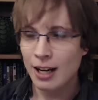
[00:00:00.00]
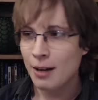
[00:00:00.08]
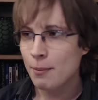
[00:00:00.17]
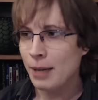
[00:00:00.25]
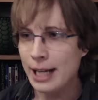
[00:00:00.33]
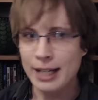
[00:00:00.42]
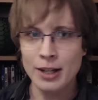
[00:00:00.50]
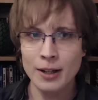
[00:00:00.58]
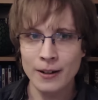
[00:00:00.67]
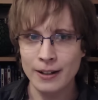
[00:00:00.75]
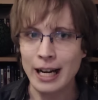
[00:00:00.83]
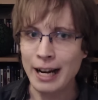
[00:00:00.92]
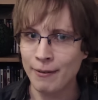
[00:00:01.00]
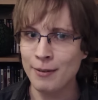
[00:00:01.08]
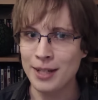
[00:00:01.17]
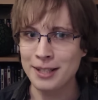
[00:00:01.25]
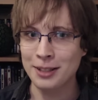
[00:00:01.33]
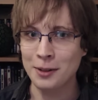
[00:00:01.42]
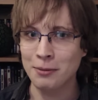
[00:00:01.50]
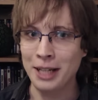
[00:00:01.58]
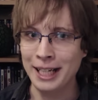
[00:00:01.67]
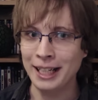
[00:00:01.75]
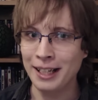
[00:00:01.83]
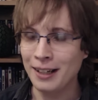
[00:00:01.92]
My god, I found myself
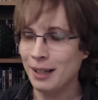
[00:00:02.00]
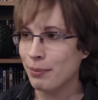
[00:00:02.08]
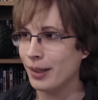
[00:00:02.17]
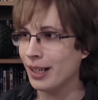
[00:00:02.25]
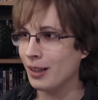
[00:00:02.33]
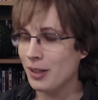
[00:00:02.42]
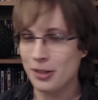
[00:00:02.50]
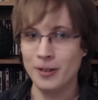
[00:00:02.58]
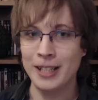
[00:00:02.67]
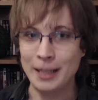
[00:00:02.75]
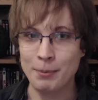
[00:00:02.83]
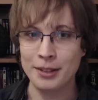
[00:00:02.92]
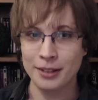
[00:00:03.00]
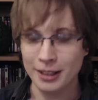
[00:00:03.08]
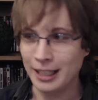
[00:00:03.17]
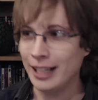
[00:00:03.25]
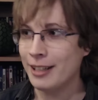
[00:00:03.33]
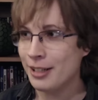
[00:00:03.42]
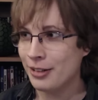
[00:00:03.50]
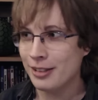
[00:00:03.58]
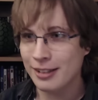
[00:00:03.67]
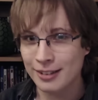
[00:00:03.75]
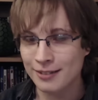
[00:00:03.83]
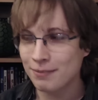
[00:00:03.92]
welling up a lot during the episode, how it
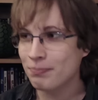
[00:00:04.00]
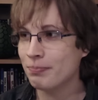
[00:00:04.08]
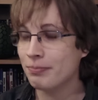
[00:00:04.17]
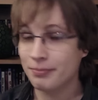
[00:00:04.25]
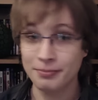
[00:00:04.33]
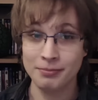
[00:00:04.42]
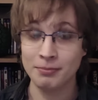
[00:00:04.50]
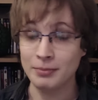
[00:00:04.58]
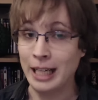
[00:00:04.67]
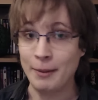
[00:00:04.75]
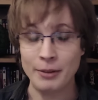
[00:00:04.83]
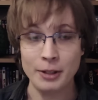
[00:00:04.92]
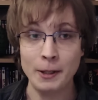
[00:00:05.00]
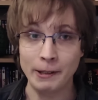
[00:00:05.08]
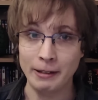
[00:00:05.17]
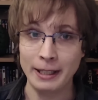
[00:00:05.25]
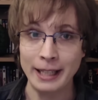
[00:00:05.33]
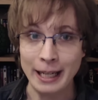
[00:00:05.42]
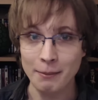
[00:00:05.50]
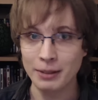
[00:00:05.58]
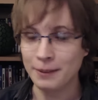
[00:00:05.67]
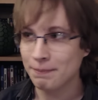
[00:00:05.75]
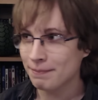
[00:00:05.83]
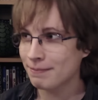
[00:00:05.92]
just. I am doing it right now,
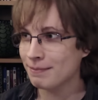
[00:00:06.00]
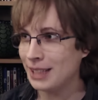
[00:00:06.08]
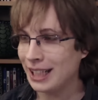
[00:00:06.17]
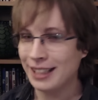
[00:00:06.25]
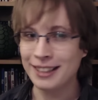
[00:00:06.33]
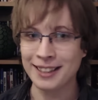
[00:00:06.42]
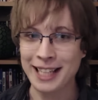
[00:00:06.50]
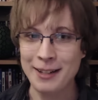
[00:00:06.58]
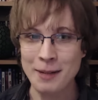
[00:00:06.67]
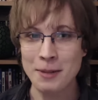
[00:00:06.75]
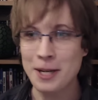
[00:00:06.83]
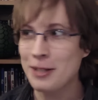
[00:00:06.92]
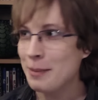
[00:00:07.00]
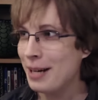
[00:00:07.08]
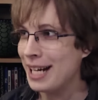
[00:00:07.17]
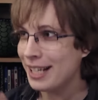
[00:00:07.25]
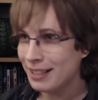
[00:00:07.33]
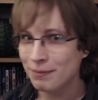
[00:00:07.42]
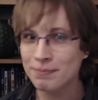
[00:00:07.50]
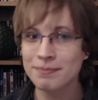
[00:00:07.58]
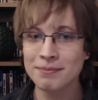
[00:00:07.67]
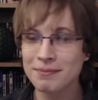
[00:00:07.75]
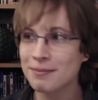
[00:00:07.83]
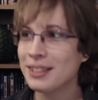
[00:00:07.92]
but. get your emotions back in.
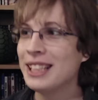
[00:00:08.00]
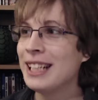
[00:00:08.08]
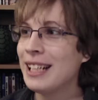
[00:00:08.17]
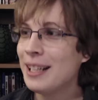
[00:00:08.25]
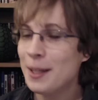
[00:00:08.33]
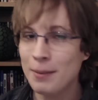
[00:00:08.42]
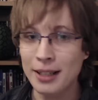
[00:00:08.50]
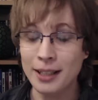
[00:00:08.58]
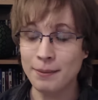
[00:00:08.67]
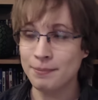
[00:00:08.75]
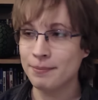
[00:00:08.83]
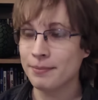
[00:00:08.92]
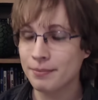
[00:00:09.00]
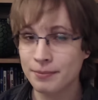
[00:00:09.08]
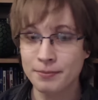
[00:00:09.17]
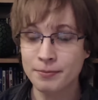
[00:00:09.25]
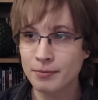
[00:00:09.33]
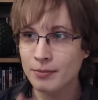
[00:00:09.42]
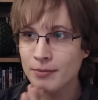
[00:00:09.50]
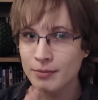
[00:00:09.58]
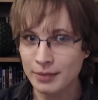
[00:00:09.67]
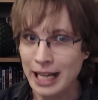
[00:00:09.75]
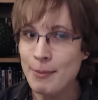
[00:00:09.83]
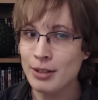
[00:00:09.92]
But
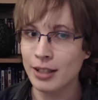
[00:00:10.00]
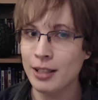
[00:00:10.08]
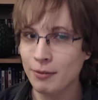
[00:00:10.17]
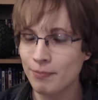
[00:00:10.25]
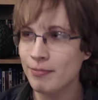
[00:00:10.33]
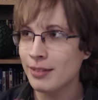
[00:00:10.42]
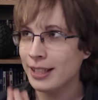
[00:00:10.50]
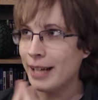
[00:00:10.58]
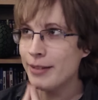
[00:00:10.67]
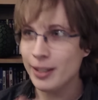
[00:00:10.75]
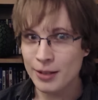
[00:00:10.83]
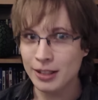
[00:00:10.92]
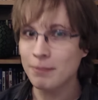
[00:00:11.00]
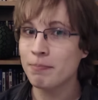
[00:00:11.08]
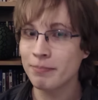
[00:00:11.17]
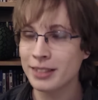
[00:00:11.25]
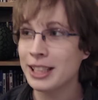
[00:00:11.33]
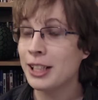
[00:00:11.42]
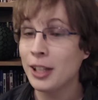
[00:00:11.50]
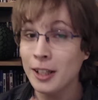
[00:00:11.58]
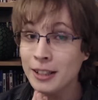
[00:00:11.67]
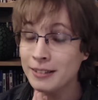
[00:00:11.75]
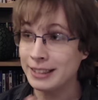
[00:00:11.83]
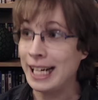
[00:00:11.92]
the episode the episode was a
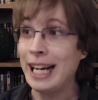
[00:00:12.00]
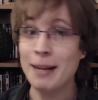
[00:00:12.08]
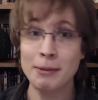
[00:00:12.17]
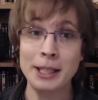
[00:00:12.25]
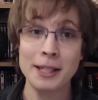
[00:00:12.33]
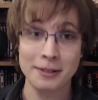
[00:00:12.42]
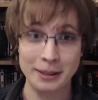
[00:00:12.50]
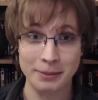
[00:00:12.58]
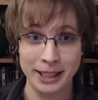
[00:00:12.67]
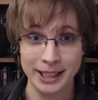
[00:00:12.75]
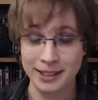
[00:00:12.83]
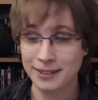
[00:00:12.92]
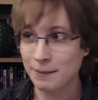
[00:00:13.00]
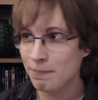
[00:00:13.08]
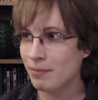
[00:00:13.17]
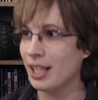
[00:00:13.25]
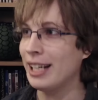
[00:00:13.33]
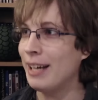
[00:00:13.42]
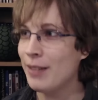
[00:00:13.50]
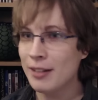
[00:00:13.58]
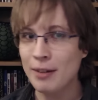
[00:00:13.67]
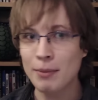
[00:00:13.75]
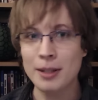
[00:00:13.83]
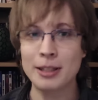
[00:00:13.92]
goddamn masterpiece. Like even
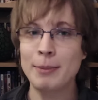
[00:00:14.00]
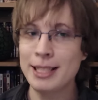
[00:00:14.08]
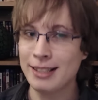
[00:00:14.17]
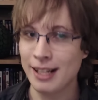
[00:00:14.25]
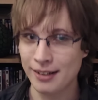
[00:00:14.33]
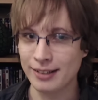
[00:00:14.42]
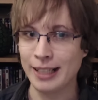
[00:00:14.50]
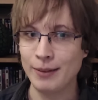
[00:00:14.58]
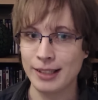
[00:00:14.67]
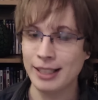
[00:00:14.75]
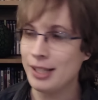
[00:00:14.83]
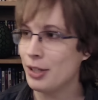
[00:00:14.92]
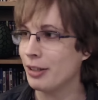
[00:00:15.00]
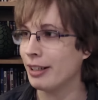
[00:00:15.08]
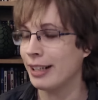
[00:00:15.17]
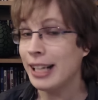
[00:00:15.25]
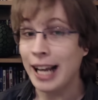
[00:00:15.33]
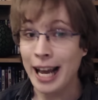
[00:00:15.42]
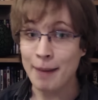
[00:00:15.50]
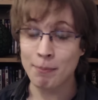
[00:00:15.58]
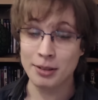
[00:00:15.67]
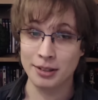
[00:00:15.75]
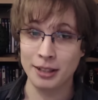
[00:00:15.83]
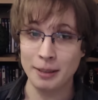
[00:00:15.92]
though the masterpiece is not the statement century, that
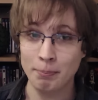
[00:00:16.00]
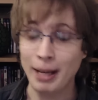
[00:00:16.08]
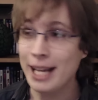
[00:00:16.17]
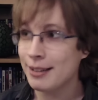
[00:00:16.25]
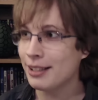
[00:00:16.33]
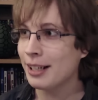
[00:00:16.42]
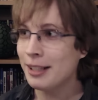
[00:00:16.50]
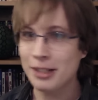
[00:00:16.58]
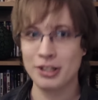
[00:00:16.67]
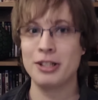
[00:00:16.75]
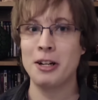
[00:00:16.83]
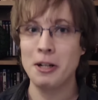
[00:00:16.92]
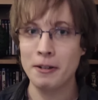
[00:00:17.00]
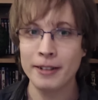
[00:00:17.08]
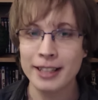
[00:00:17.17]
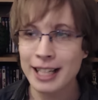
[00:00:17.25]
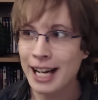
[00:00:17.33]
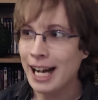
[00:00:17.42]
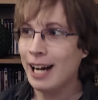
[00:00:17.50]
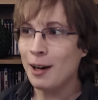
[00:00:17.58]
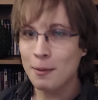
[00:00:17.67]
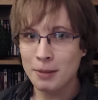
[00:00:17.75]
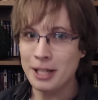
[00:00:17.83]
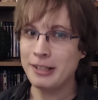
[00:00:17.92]
episode basically showed how
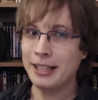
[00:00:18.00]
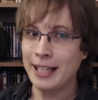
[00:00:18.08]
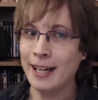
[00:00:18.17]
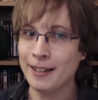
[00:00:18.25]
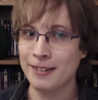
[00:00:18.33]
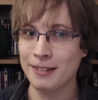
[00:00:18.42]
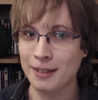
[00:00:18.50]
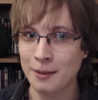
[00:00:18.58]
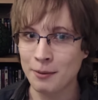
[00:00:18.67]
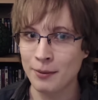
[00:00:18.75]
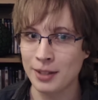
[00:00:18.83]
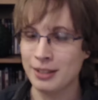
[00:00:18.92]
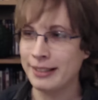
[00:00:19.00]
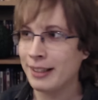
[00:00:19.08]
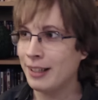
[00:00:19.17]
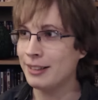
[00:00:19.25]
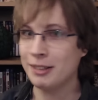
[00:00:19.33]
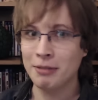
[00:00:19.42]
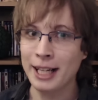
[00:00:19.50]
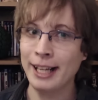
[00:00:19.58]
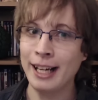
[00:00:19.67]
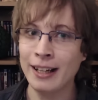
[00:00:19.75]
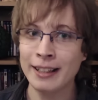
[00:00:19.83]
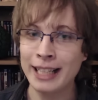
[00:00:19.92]
much the characters have come from the start to where
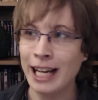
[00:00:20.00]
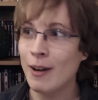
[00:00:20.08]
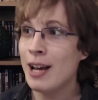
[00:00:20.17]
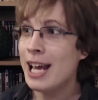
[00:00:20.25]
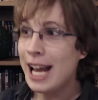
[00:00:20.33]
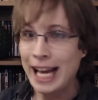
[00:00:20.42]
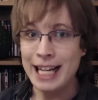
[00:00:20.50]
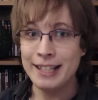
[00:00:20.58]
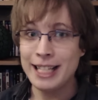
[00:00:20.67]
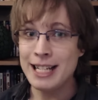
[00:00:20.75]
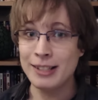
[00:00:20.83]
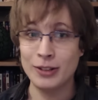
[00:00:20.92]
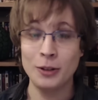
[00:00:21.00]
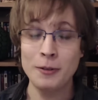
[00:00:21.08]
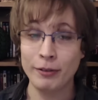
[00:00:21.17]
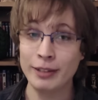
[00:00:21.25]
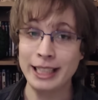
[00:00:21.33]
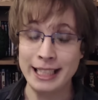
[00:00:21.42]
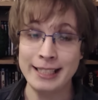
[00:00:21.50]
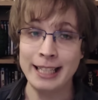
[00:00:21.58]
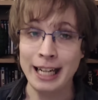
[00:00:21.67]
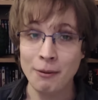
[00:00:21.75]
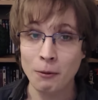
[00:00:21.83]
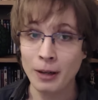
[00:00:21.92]
they are now, and it did it so freaking
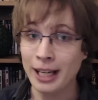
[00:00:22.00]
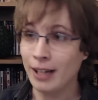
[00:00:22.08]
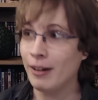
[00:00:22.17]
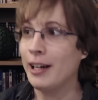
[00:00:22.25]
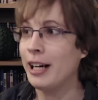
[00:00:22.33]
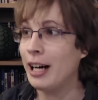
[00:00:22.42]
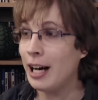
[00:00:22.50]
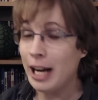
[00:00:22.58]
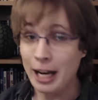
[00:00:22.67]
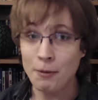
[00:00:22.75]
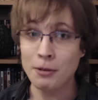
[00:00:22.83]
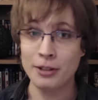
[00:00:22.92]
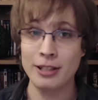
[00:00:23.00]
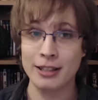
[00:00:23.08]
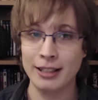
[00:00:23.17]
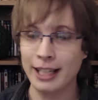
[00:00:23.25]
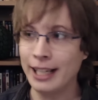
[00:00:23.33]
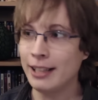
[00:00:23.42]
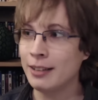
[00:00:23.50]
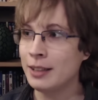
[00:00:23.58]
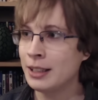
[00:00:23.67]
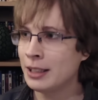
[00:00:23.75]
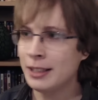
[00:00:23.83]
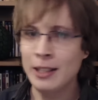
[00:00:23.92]
damn well. I was just like,
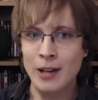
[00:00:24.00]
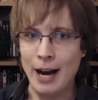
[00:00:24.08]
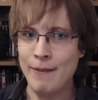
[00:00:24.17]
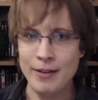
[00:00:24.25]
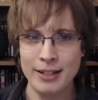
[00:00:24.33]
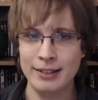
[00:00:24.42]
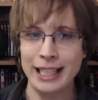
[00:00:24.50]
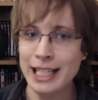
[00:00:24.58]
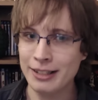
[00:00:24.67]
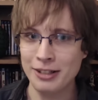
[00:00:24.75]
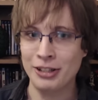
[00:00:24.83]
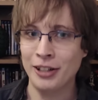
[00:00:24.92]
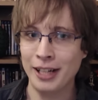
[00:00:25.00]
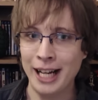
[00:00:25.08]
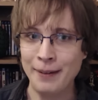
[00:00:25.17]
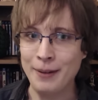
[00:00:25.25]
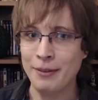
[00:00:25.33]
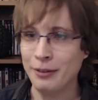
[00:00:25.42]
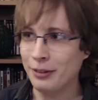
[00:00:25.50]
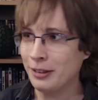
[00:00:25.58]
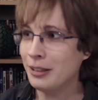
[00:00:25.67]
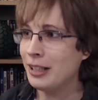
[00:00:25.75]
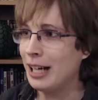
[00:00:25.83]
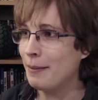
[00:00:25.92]
I've never seen this in a shonen anime
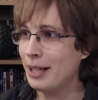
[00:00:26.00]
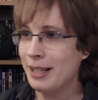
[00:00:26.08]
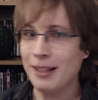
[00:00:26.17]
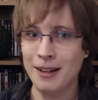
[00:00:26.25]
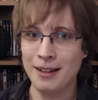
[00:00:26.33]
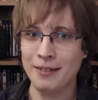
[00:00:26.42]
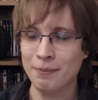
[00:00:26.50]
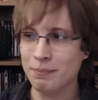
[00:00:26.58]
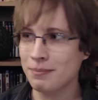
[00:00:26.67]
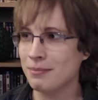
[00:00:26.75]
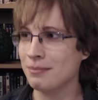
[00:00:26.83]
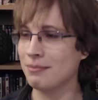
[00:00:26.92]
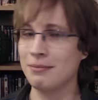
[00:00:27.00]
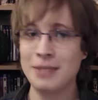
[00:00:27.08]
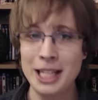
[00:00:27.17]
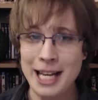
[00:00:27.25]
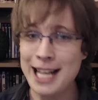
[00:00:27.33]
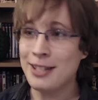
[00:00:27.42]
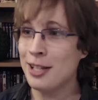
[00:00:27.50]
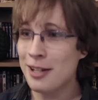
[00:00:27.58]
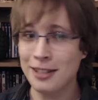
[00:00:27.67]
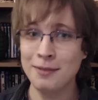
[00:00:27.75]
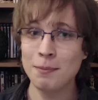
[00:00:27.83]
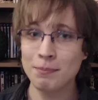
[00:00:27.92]
before. I mean, it
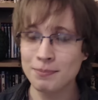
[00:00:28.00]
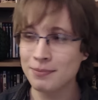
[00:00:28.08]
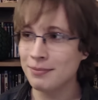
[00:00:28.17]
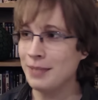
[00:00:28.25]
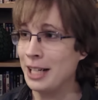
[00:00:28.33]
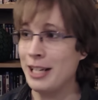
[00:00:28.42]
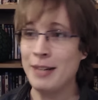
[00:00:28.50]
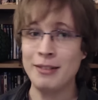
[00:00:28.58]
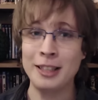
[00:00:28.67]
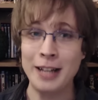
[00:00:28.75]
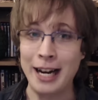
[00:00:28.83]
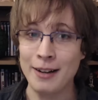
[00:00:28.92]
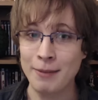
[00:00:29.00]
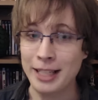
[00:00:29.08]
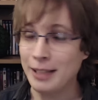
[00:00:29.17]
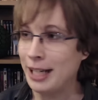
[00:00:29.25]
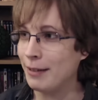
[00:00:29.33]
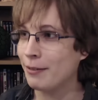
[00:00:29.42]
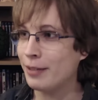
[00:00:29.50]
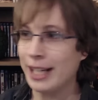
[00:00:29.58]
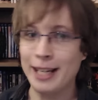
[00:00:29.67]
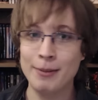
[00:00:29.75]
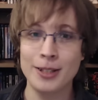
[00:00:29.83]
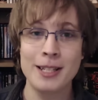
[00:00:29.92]
took him. I don't even know how many fracking
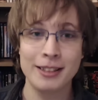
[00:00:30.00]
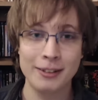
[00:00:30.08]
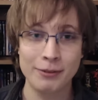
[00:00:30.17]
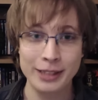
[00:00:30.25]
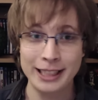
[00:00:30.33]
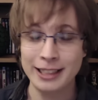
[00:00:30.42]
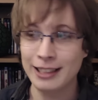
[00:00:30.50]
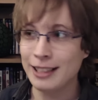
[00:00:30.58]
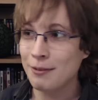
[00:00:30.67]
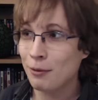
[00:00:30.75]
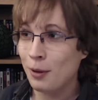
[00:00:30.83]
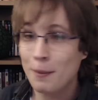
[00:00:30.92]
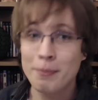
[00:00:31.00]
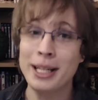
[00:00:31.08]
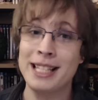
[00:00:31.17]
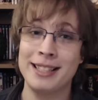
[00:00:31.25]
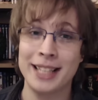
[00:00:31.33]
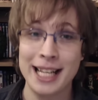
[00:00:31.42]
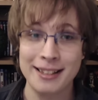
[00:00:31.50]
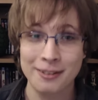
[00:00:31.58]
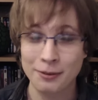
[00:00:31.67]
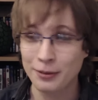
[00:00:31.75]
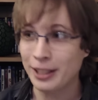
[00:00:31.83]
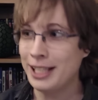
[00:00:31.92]
episodes in freaking One Piece to get to
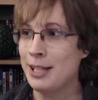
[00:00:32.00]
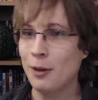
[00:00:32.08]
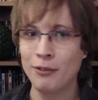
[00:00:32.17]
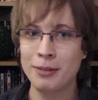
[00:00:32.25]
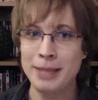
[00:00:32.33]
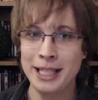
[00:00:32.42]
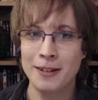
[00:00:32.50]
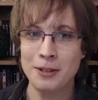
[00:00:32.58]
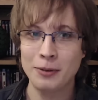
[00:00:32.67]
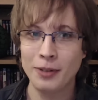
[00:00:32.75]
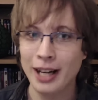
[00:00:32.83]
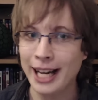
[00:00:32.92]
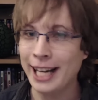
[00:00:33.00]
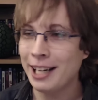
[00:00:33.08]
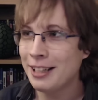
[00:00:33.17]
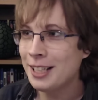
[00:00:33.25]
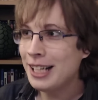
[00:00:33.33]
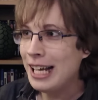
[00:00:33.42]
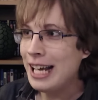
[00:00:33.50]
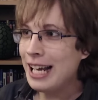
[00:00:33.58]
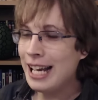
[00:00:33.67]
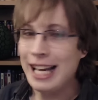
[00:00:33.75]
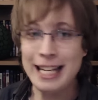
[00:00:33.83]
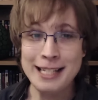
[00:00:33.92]
freaking Doflamingo's fight.
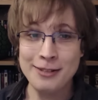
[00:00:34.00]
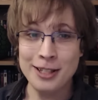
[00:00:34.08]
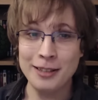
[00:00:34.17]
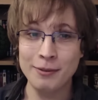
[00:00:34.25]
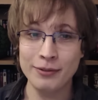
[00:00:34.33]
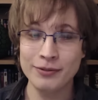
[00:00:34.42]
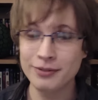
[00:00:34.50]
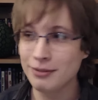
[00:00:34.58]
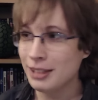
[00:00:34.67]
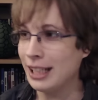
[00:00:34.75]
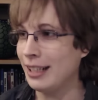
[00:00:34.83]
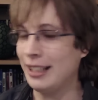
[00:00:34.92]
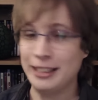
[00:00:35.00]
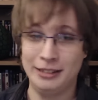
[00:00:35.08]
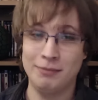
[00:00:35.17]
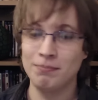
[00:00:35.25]
It took him. I,